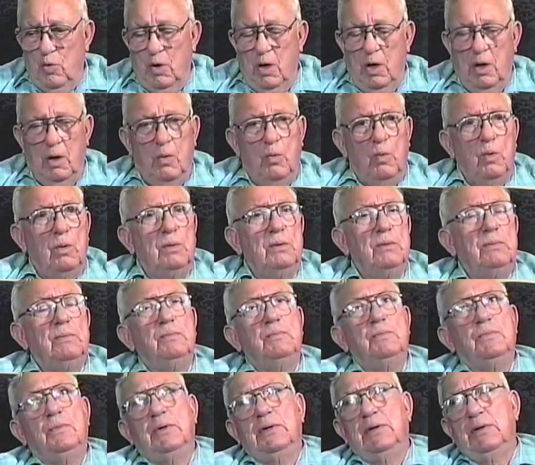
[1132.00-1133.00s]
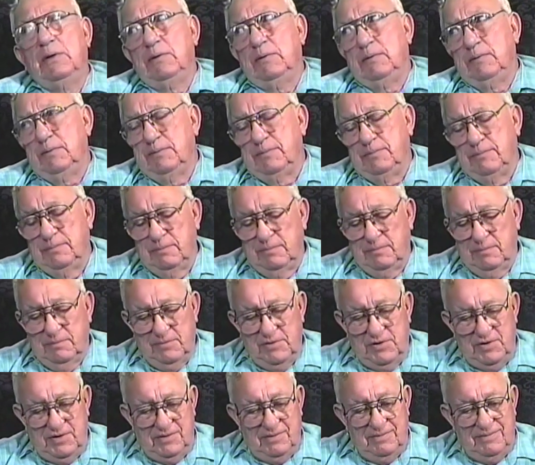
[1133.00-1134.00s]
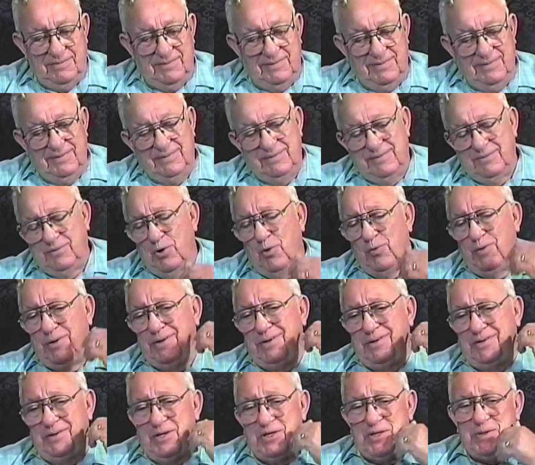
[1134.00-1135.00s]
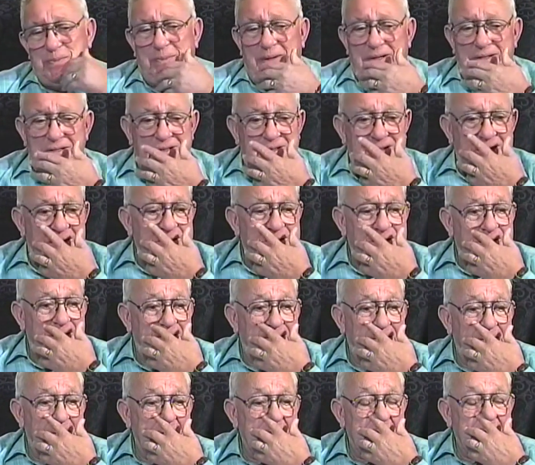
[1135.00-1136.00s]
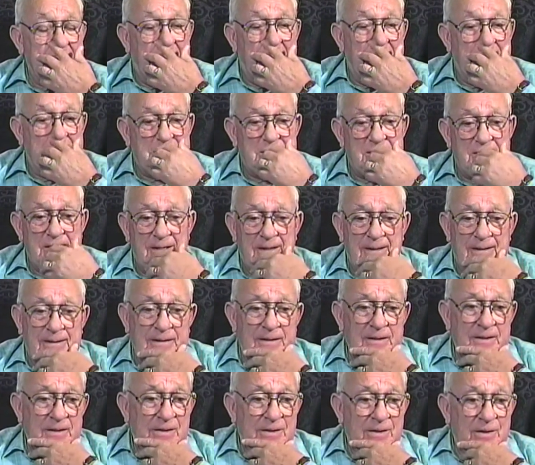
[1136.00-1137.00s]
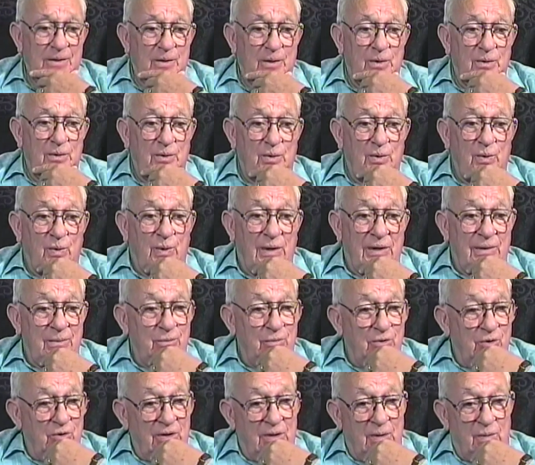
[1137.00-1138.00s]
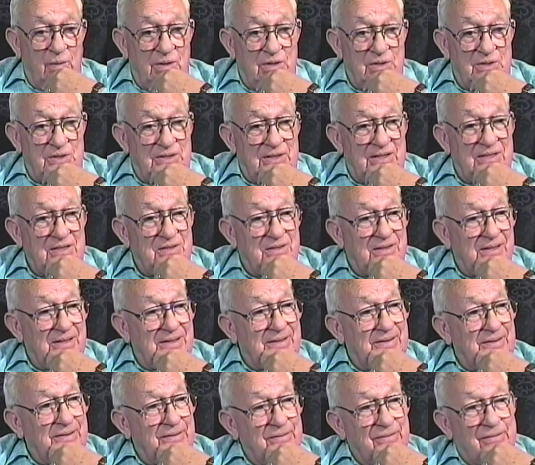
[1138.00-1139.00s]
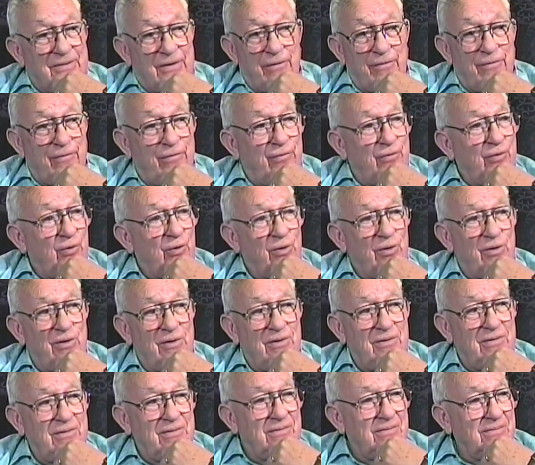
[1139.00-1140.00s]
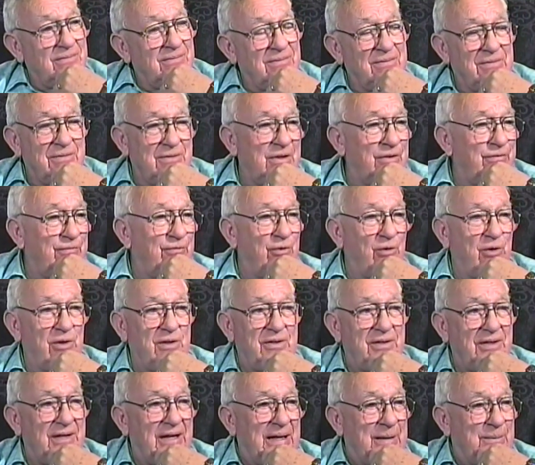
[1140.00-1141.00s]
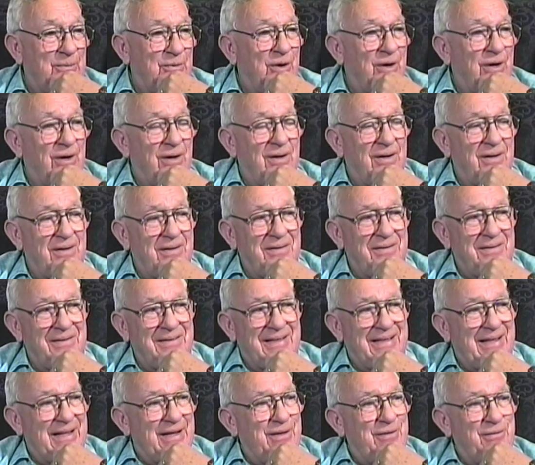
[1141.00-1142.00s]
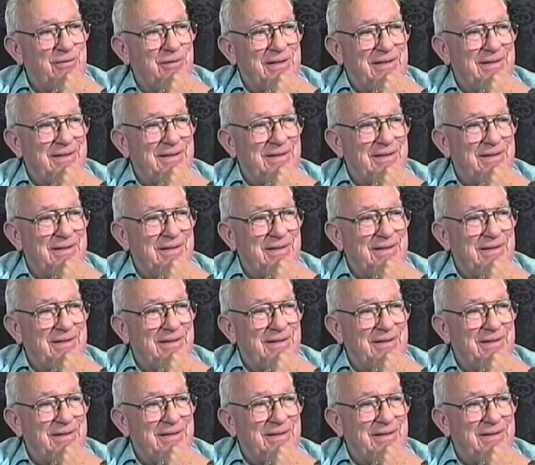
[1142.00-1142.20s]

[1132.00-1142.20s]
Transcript: well, well mm, no illness, but seasickness, yes. One boy was seasick the full the full time, all every